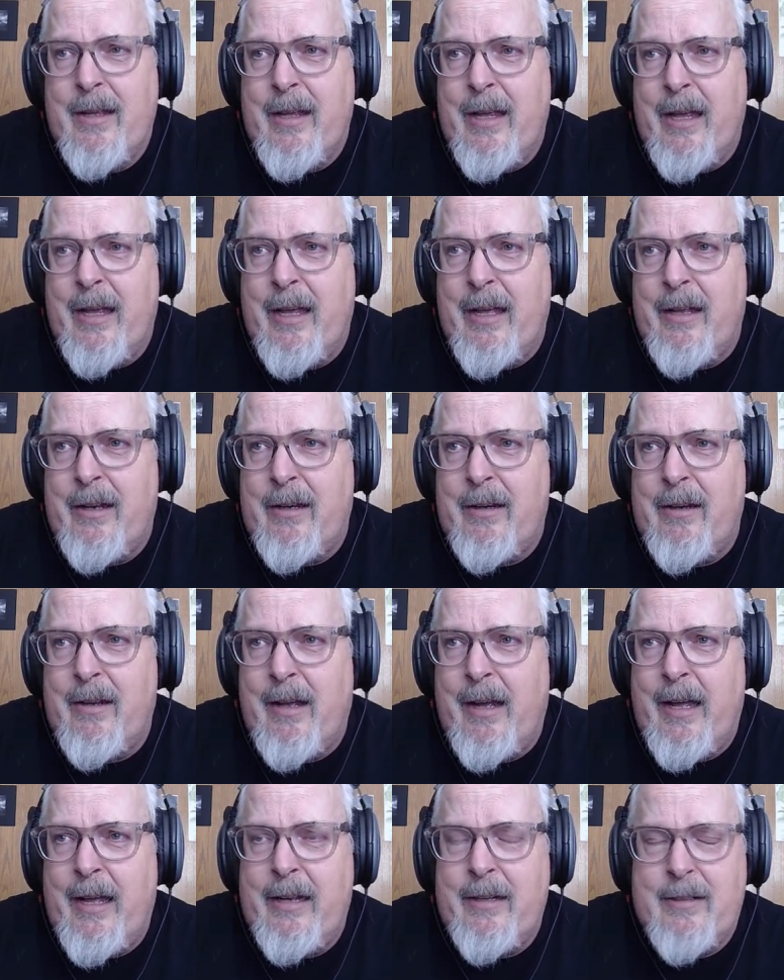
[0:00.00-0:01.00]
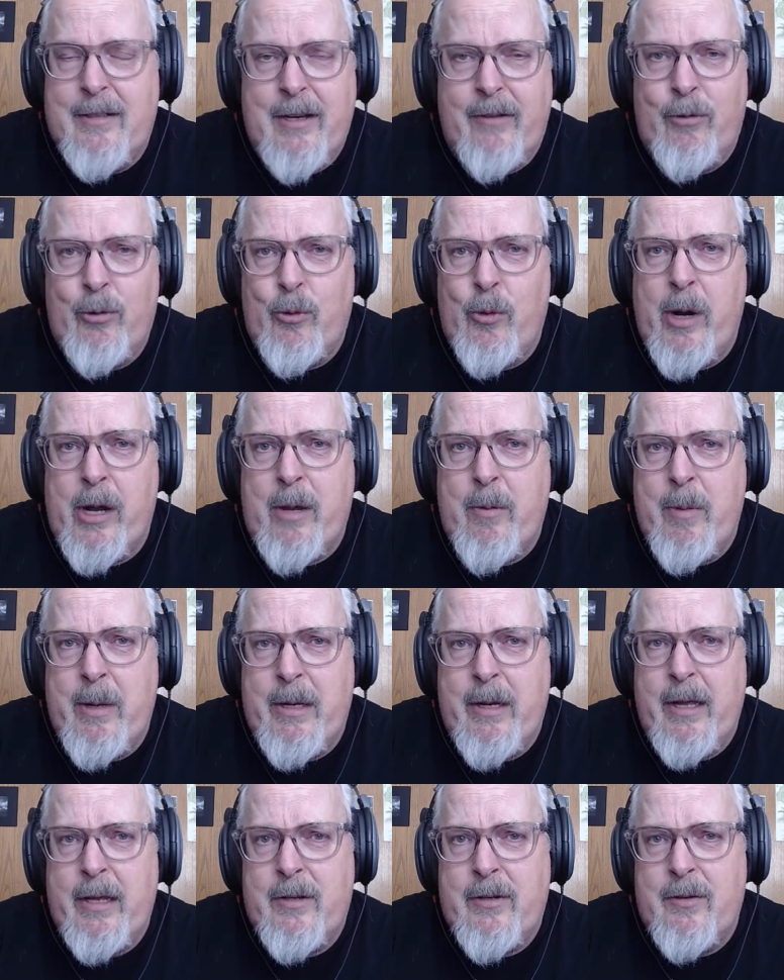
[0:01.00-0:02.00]
And I had several
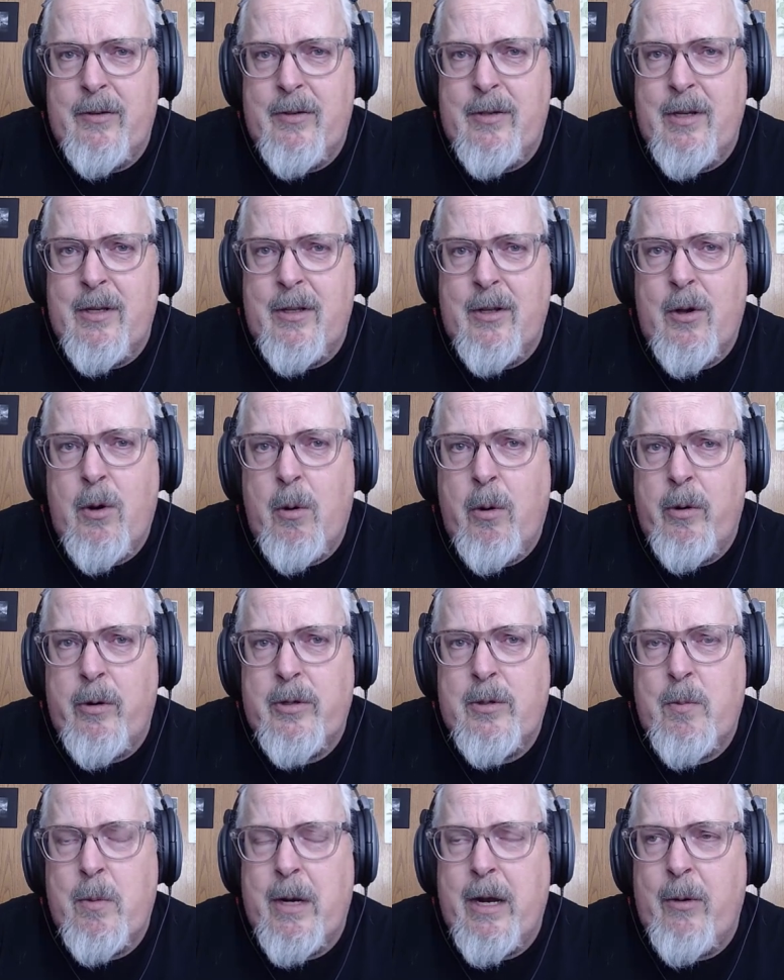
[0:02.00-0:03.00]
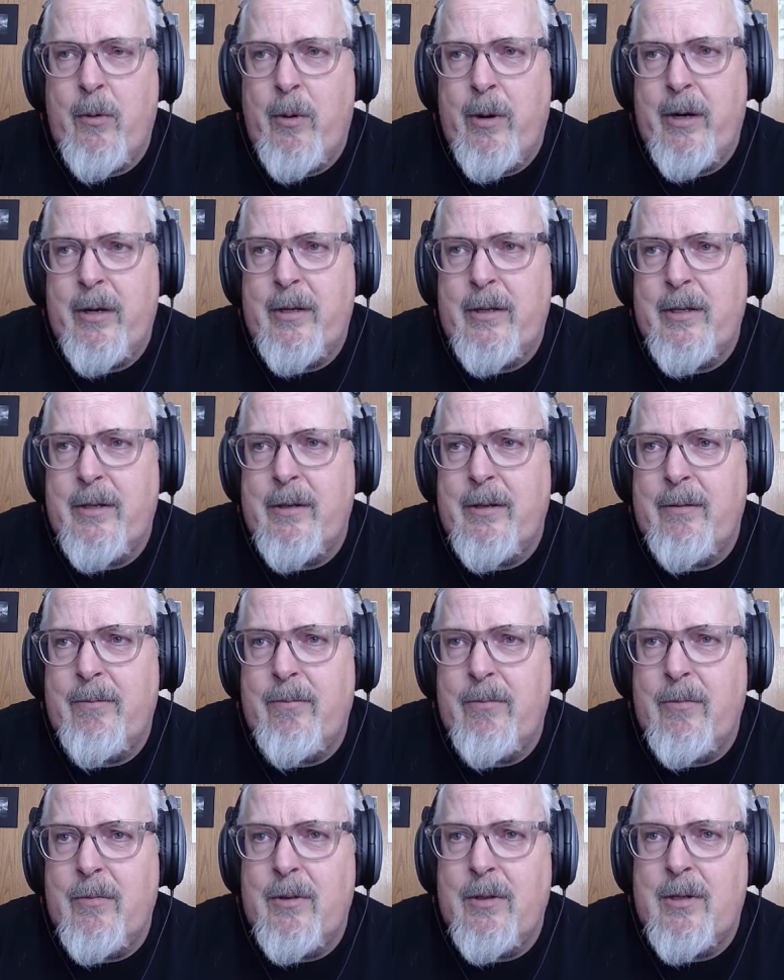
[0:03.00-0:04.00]
recommendations in the course, but I wanted
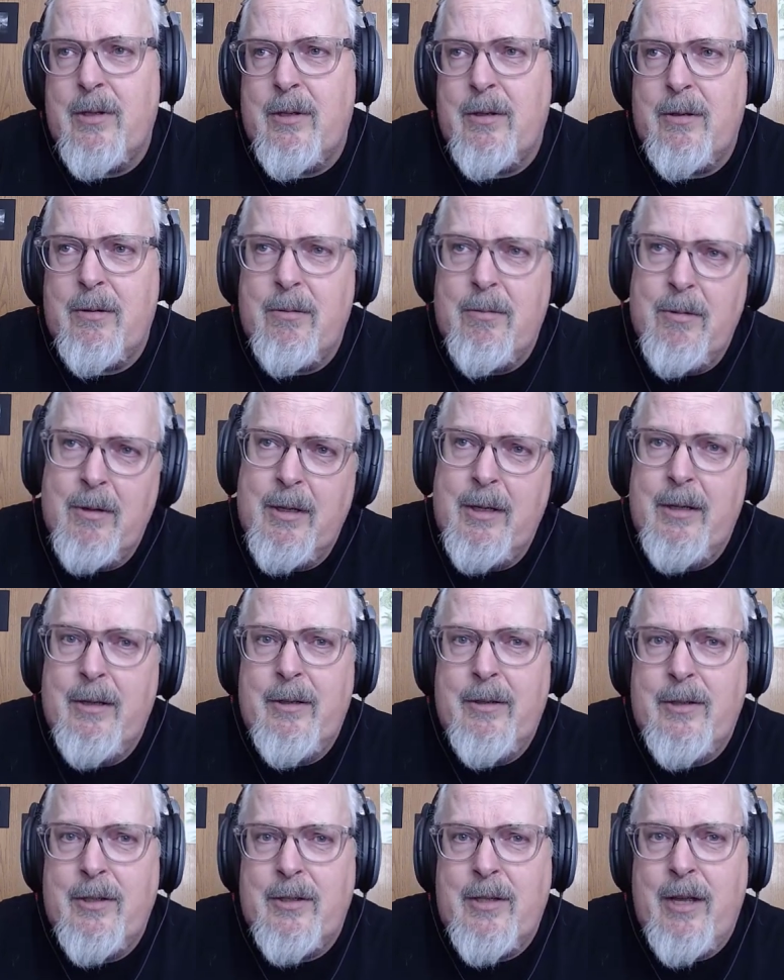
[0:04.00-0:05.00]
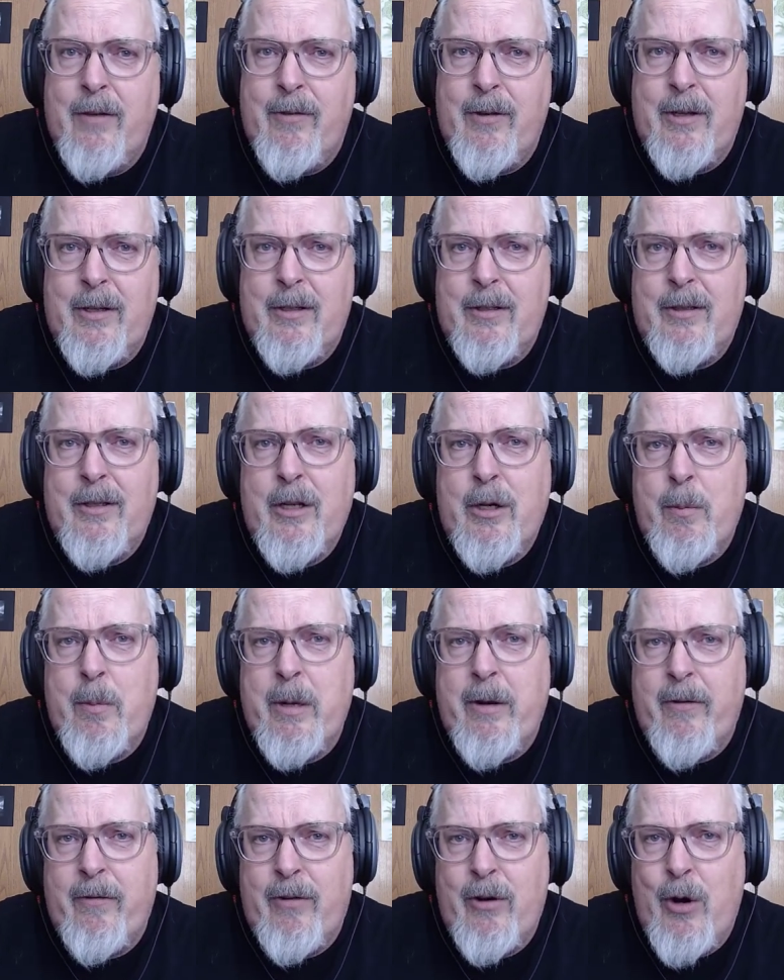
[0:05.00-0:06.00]
to just give a little
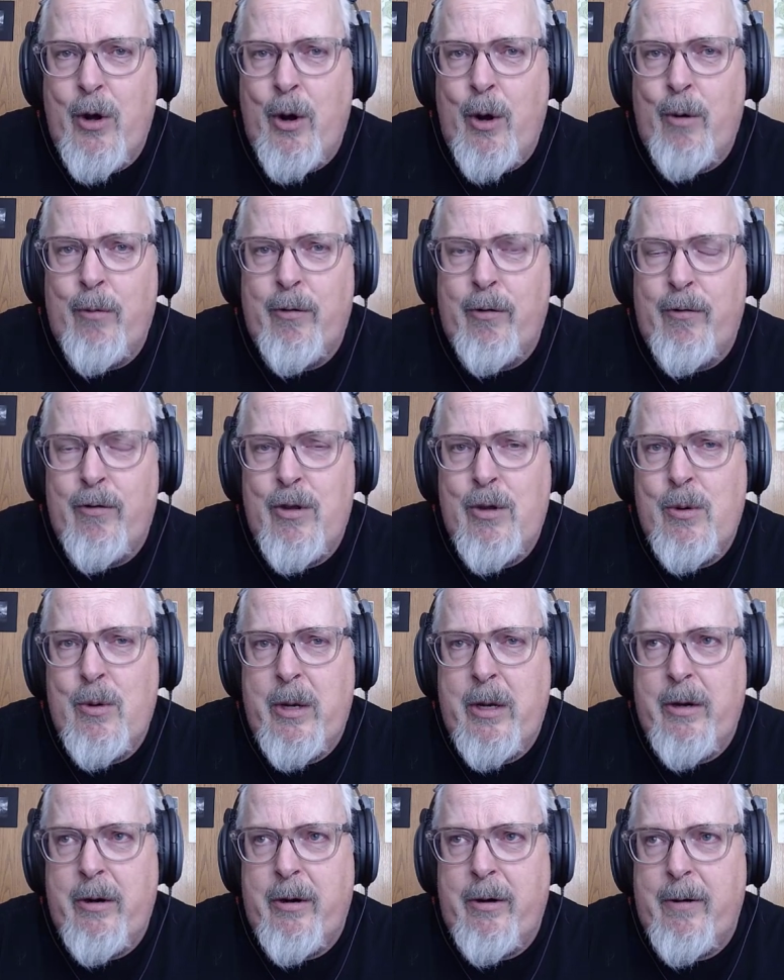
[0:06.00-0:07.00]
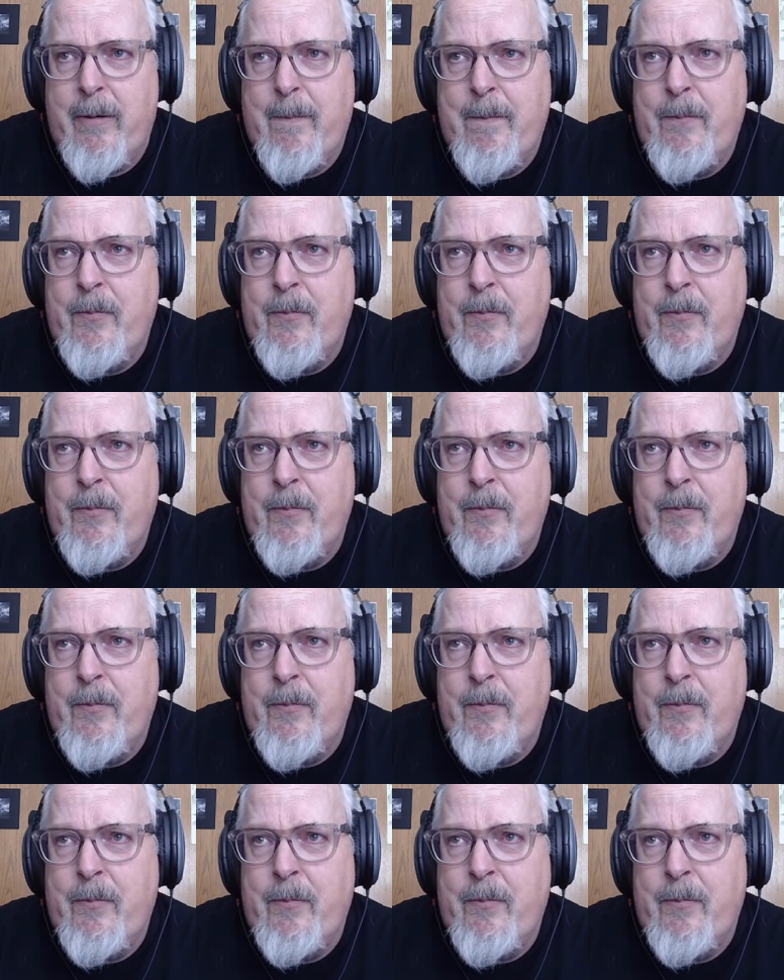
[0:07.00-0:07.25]
bit of an overview here.